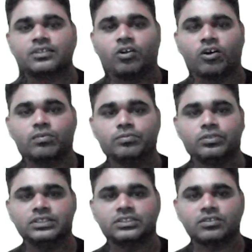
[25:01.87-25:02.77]

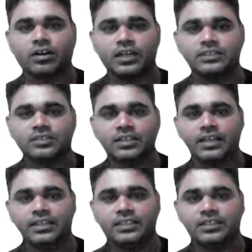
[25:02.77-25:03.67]
hormone is called as the
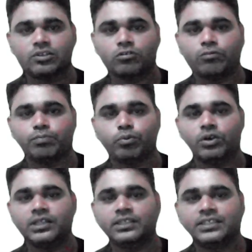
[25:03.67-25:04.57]

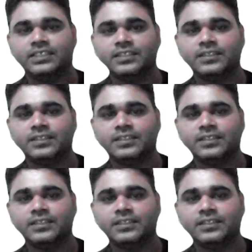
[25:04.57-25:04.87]
erythropoietin.